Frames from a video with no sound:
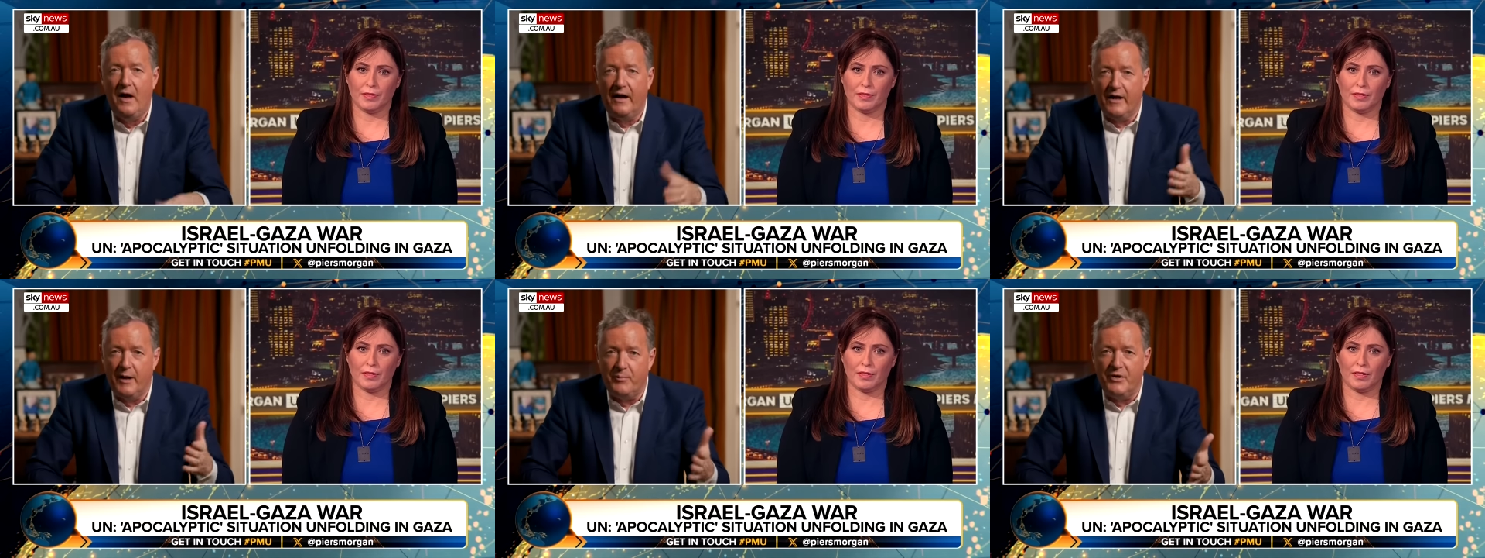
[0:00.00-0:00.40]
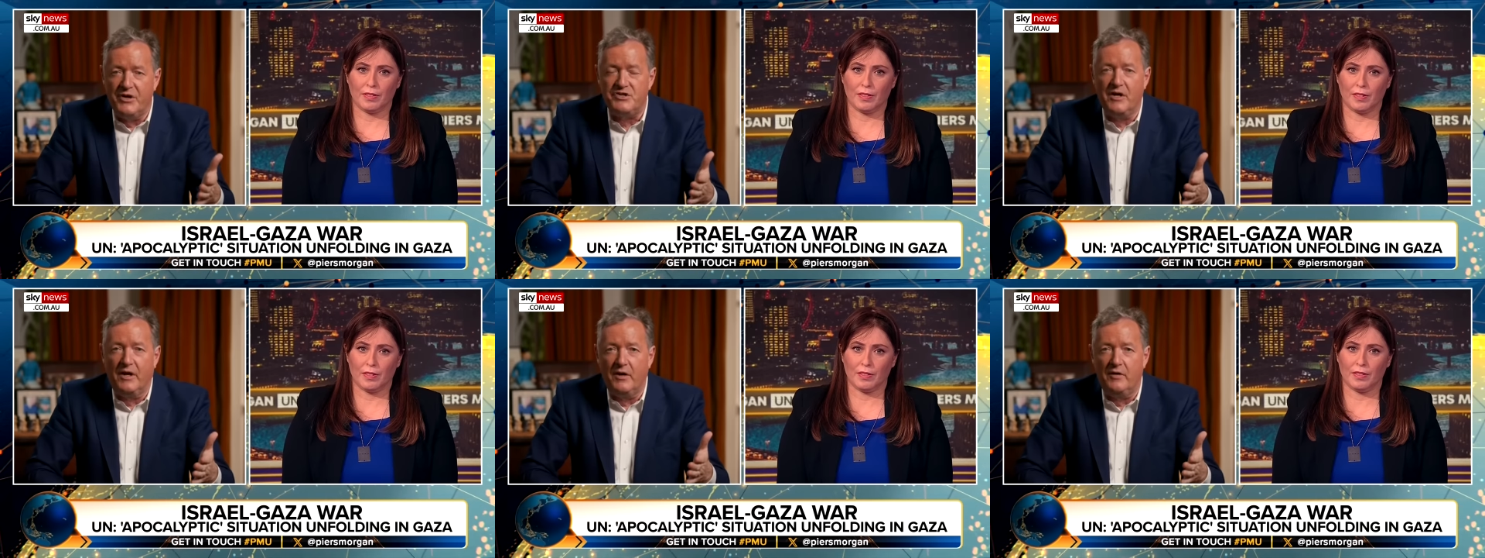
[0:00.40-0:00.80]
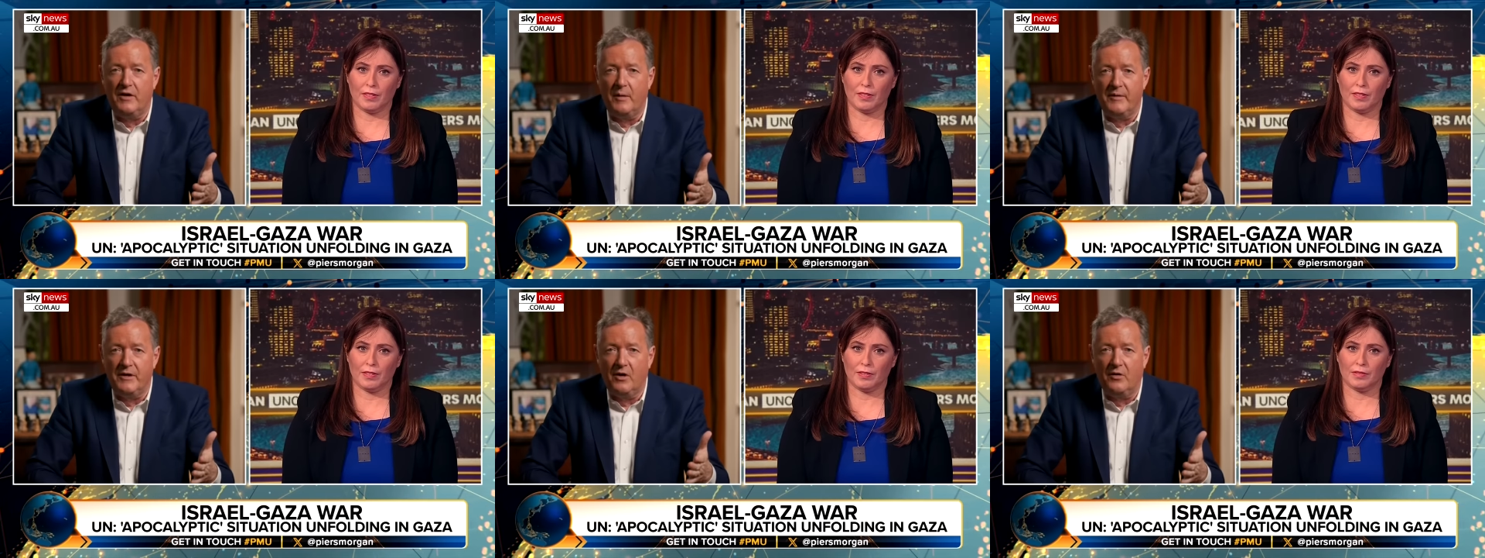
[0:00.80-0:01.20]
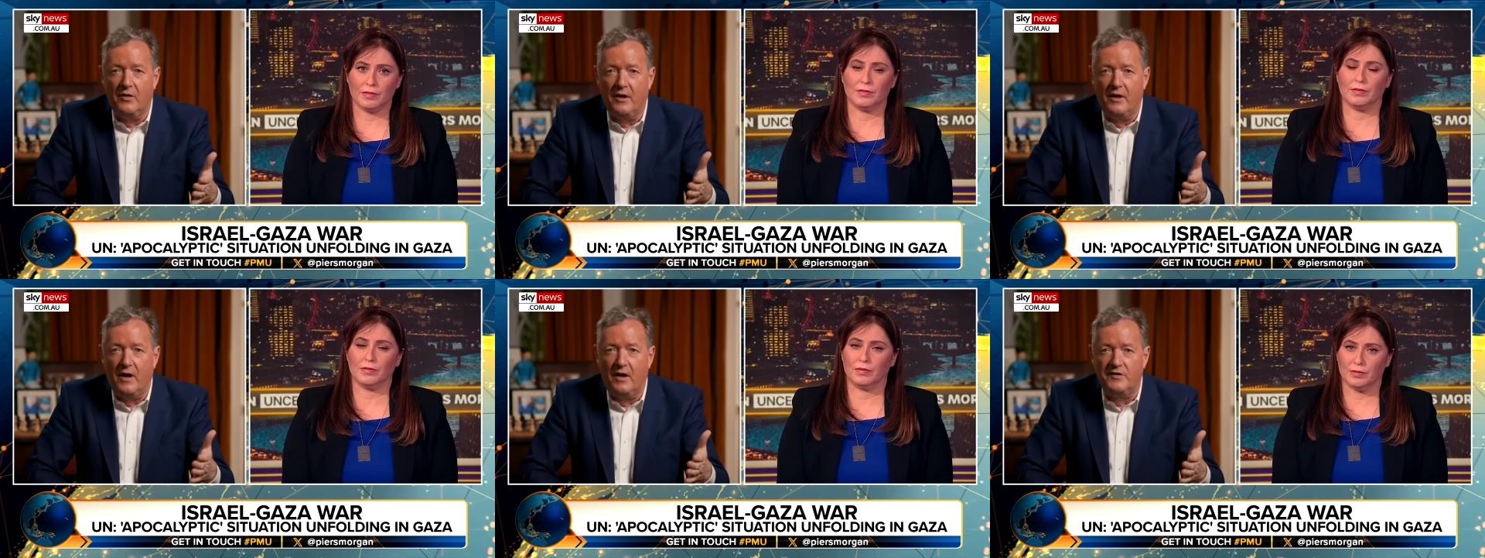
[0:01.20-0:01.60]
Speaker 1: And I appreciate you coming
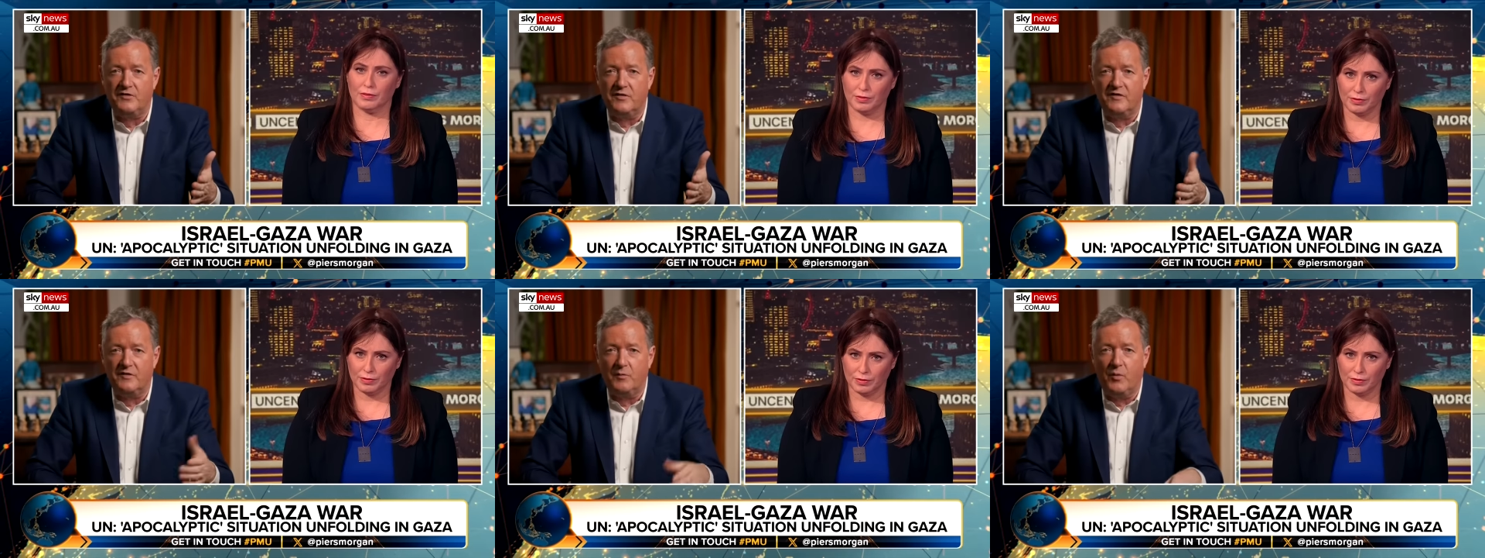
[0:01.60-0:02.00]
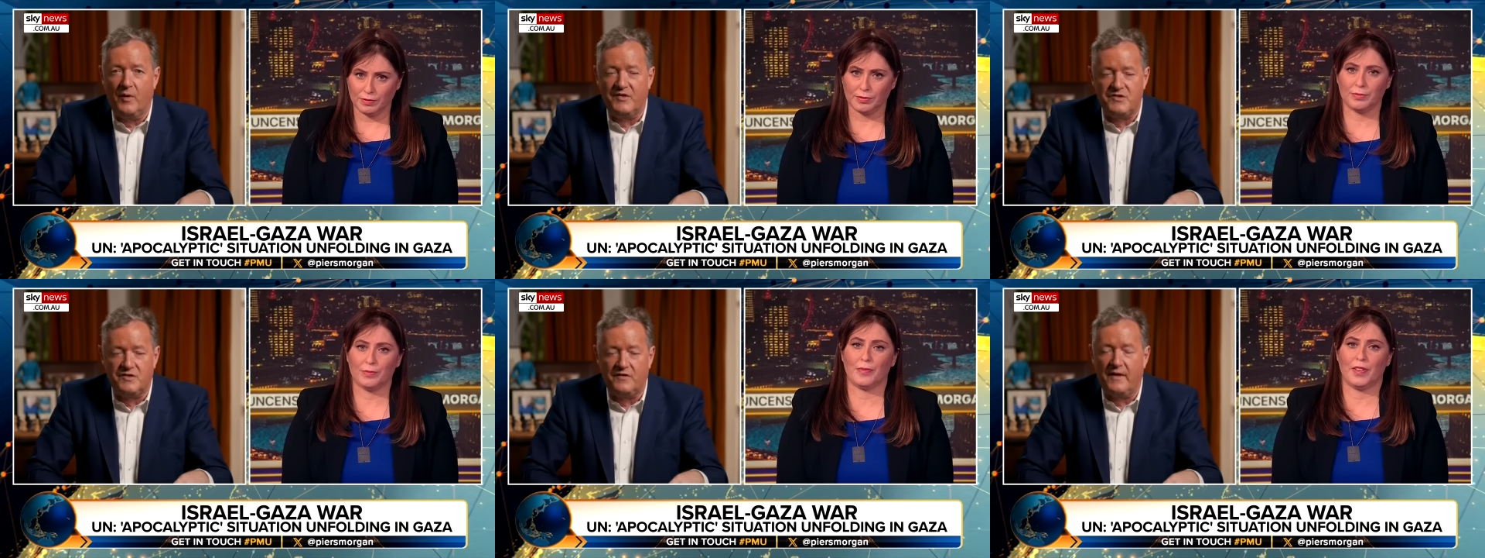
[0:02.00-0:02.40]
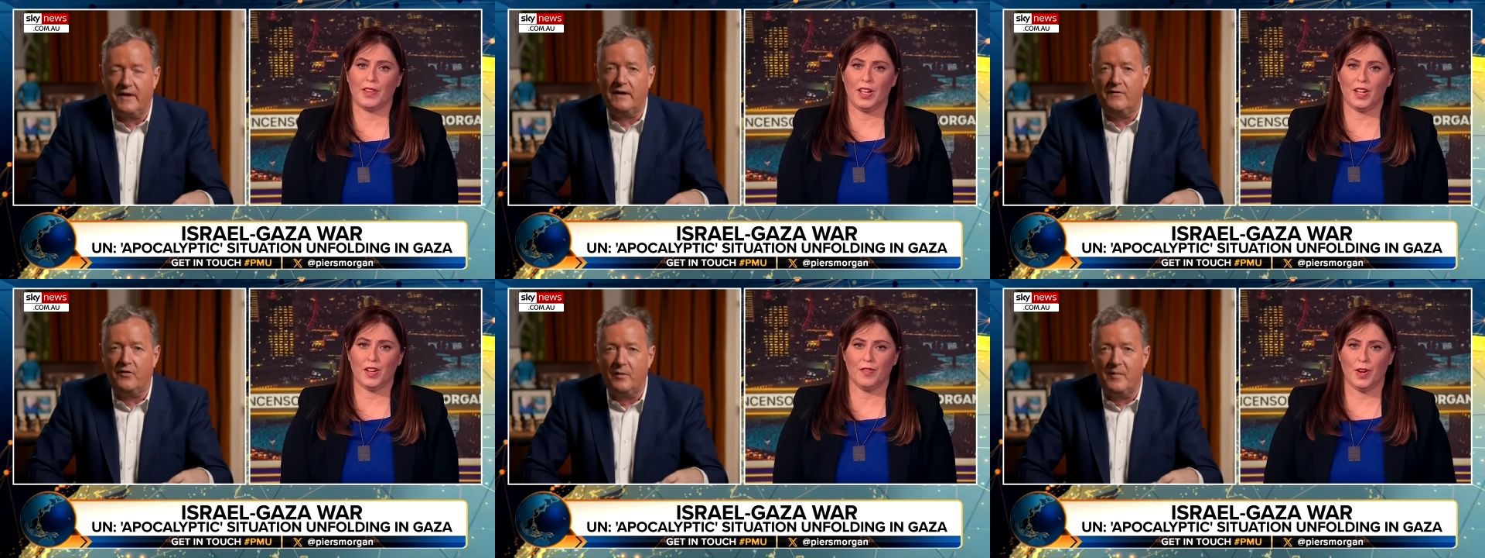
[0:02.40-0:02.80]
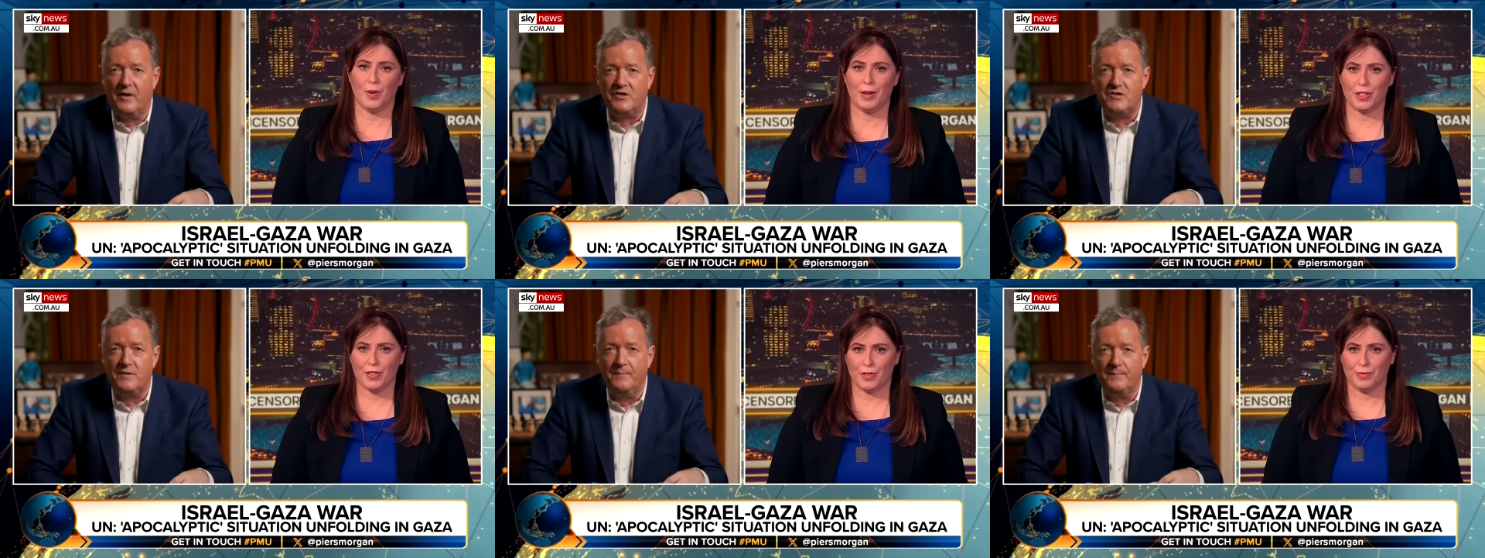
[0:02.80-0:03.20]
on and answering some questions. Thank you very much.
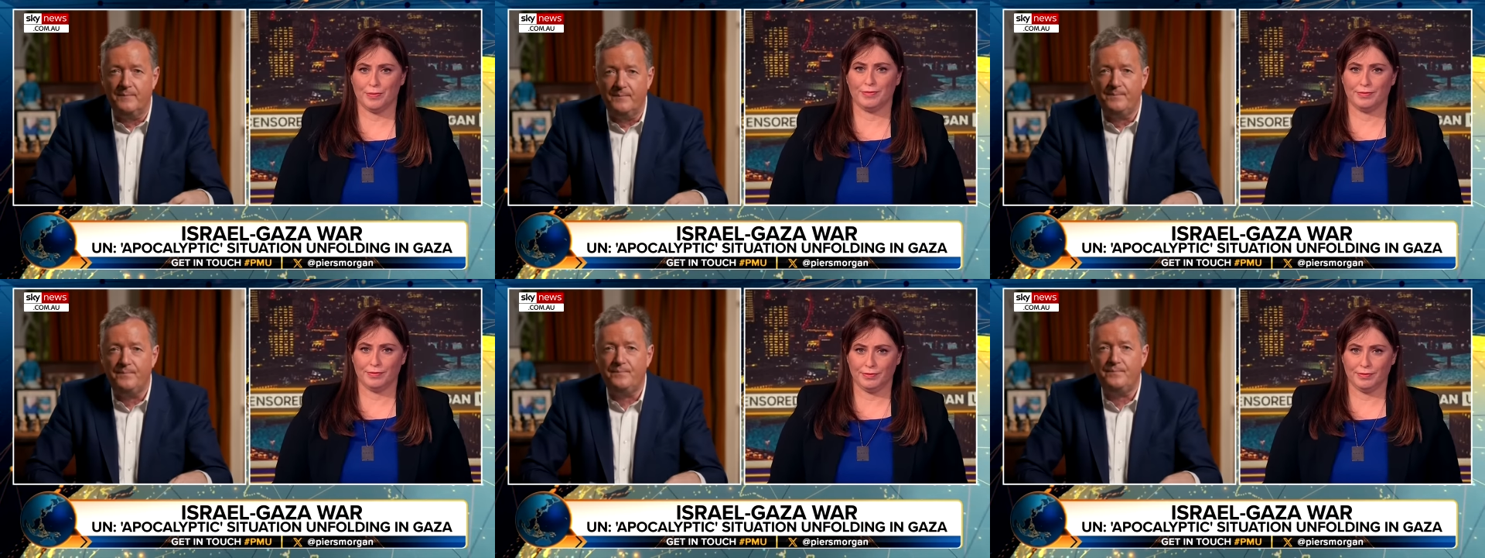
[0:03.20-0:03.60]
Thank you very much.